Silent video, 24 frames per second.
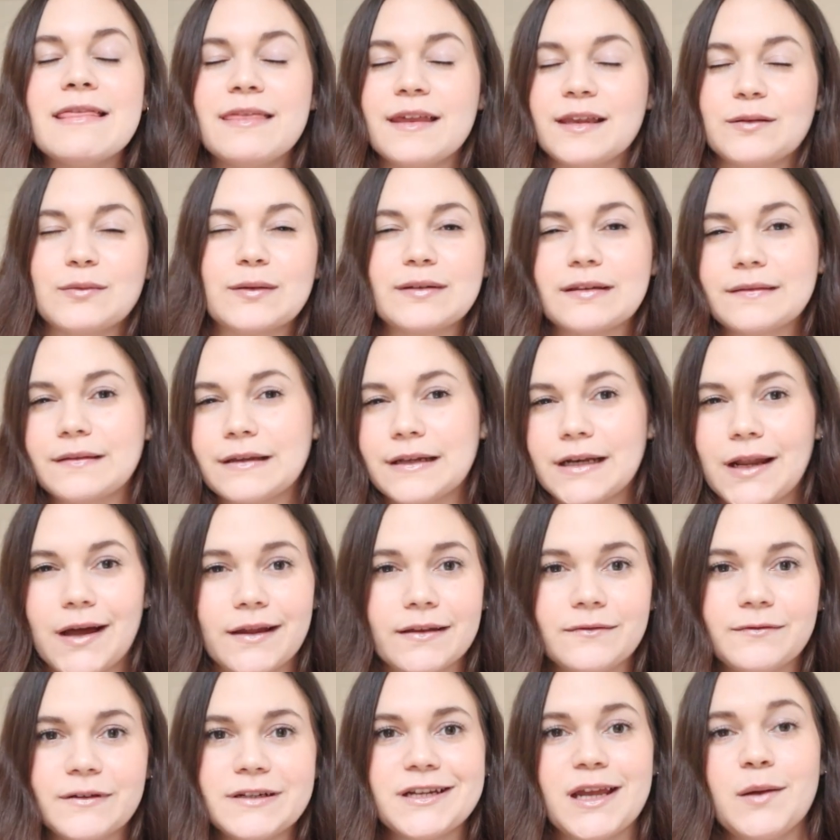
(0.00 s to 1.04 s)
This was in the
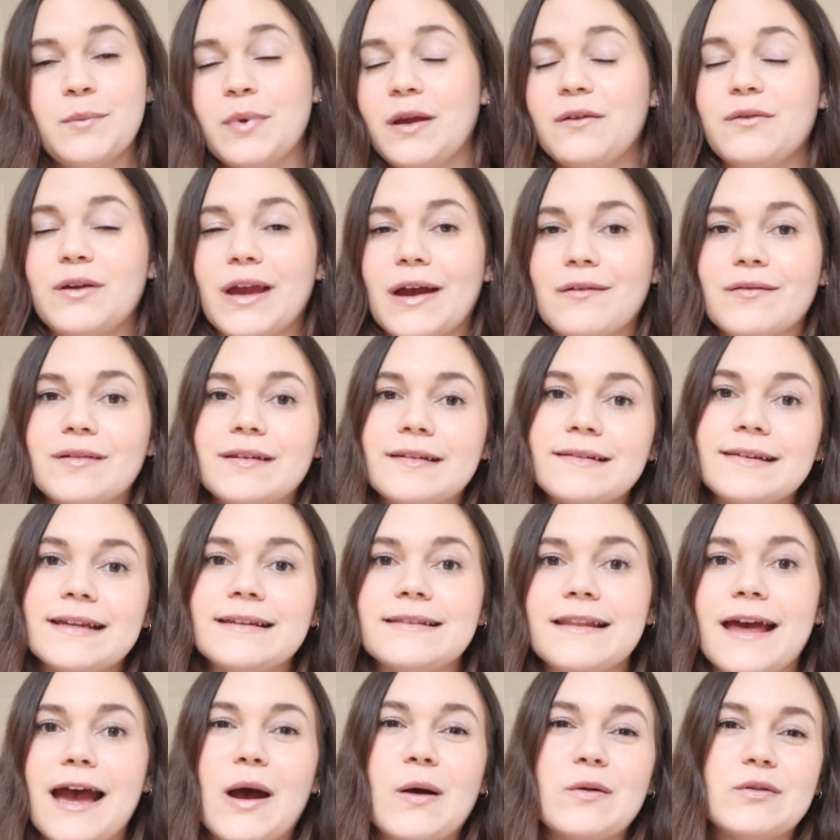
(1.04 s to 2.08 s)
last video, but if you haven't
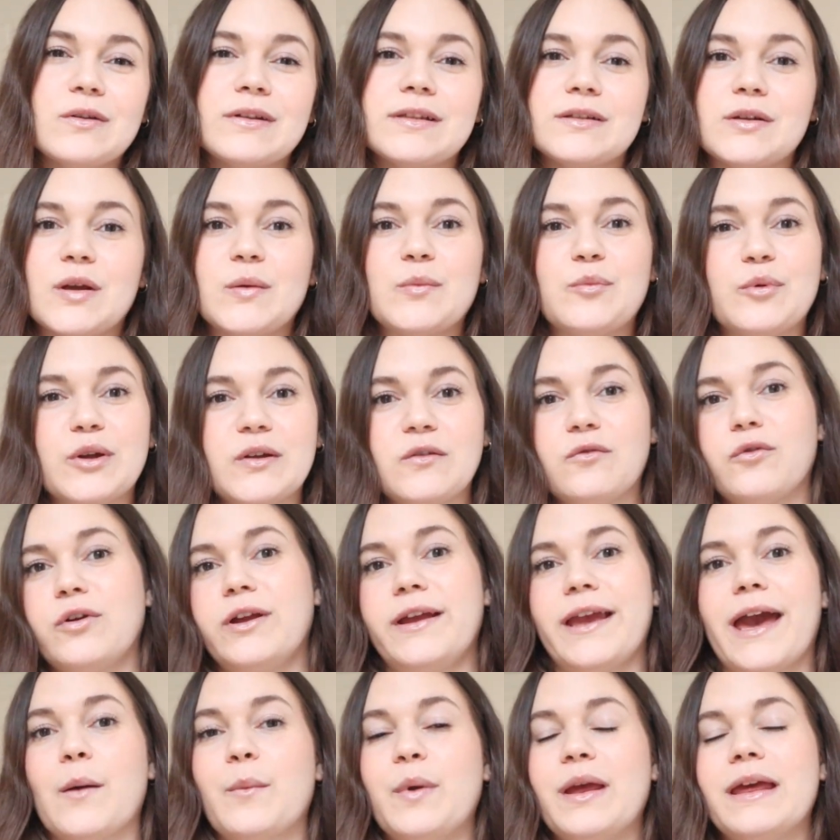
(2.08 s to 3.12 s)
seen that, I'll just do a brief
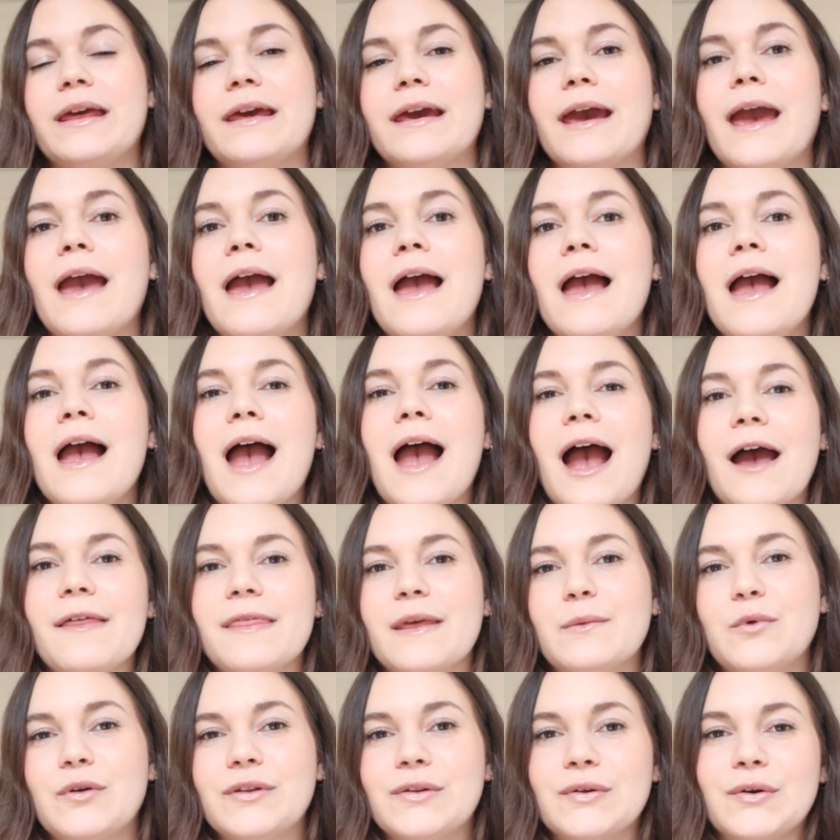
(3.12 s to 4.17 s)
recap here, and
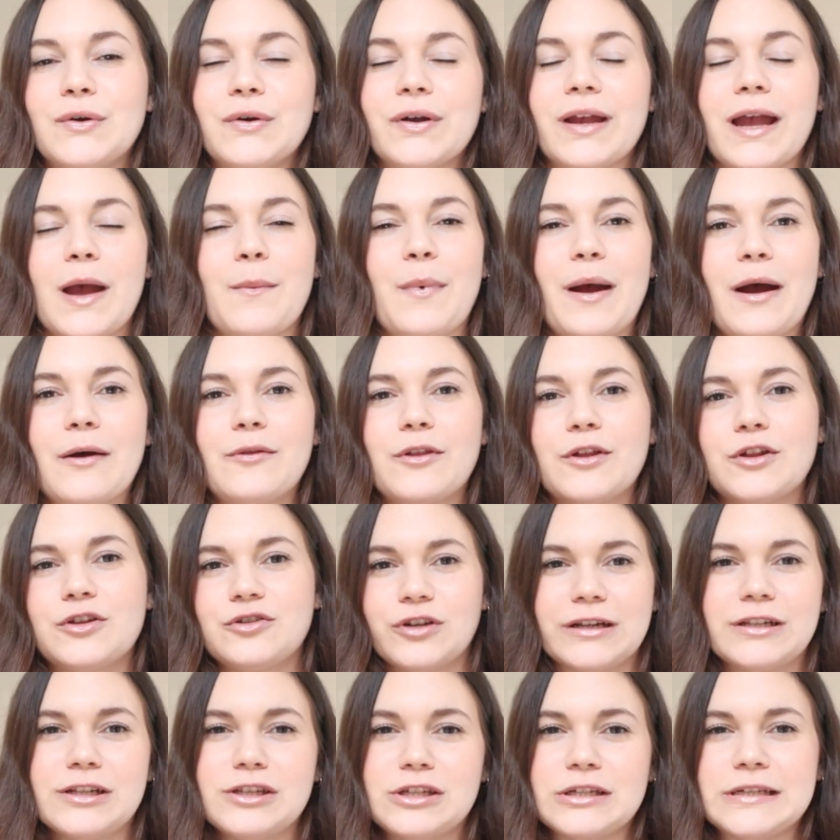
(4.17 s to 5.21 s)
then we'll talk about the
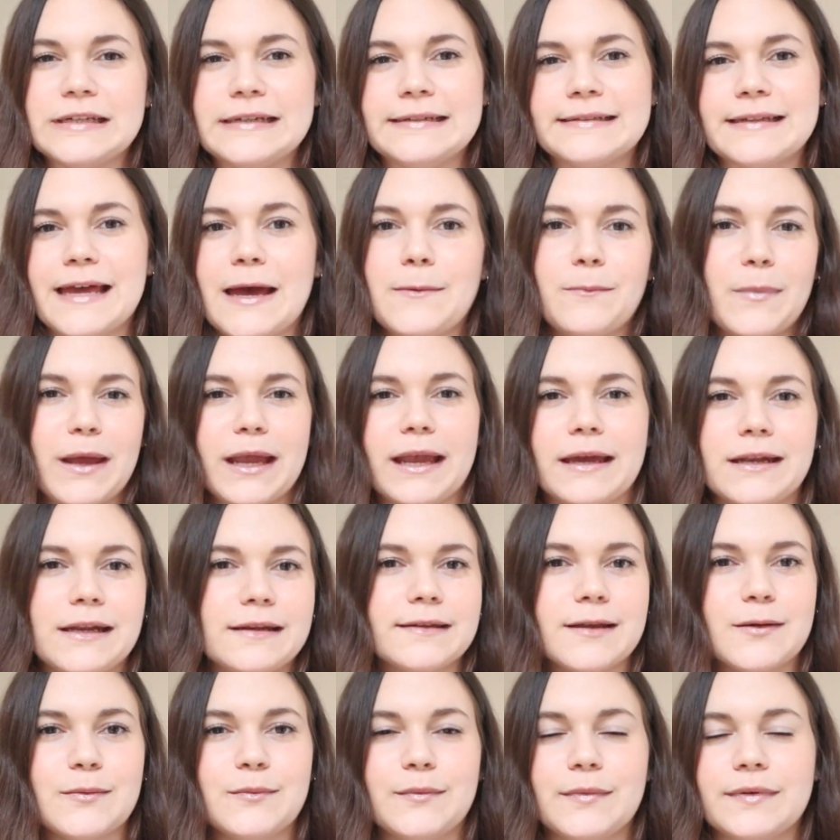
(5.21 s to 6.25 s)
strategies and
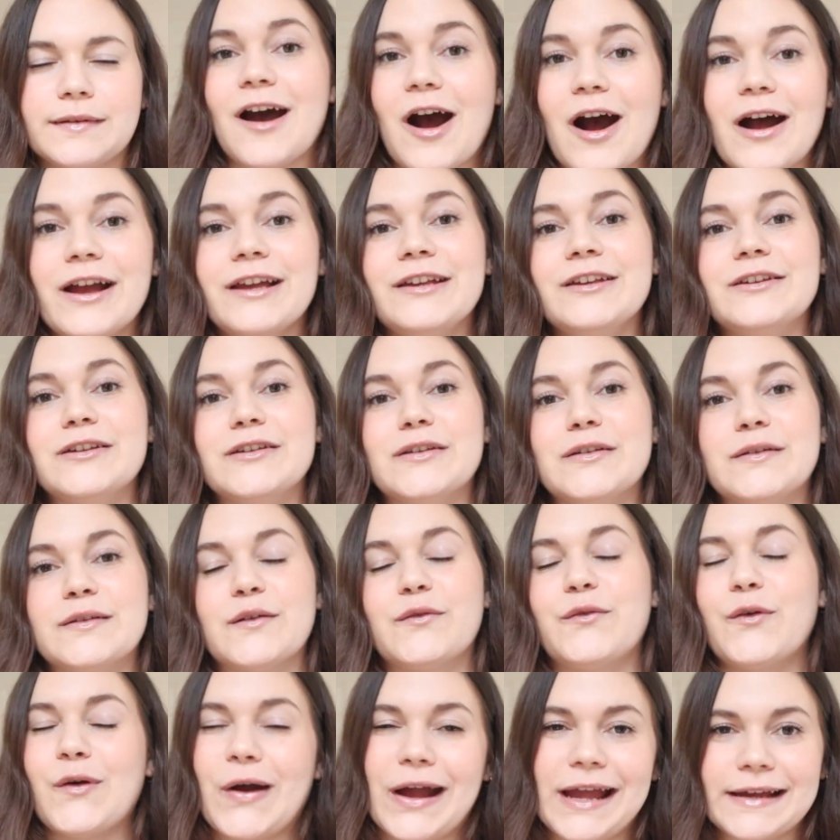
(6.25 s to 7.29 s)
mechanisms that I use
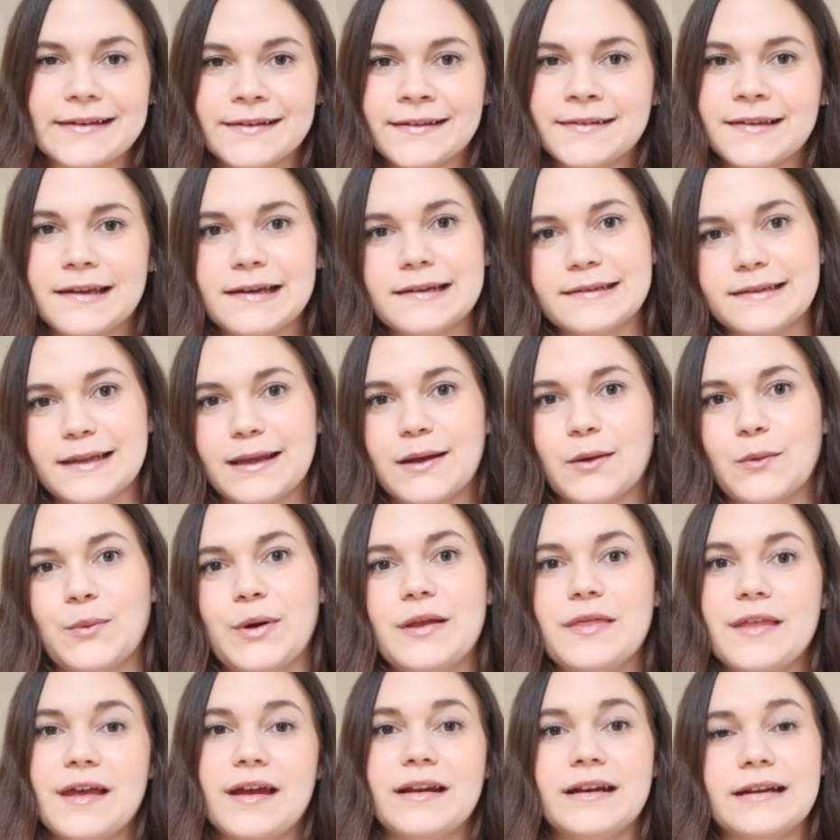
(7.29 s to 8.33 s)
for exercising
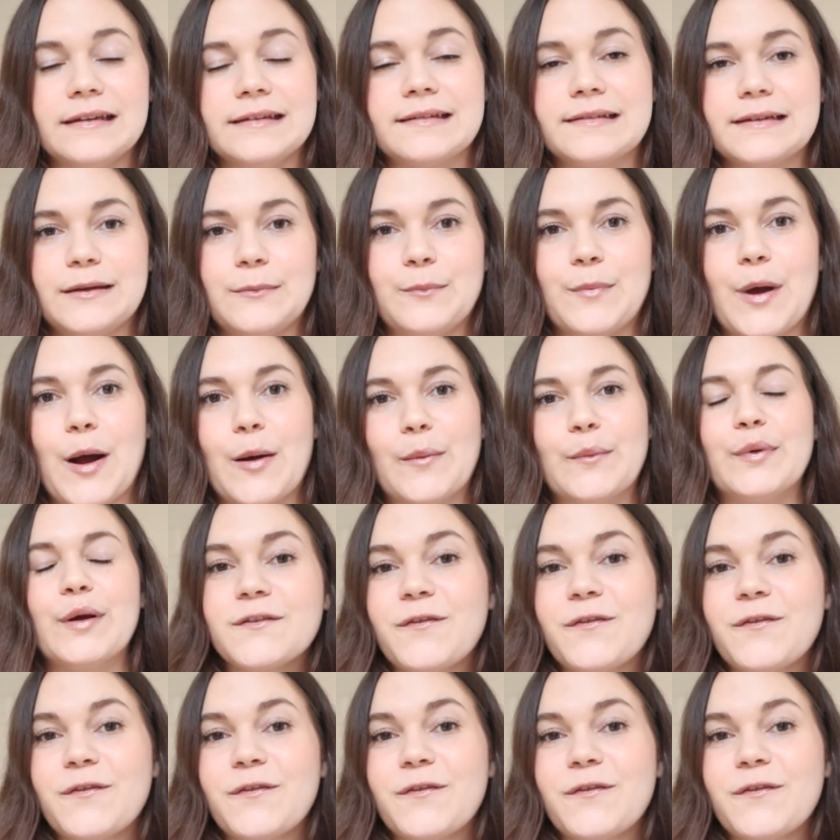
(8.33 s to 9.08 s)
with an insulin pump.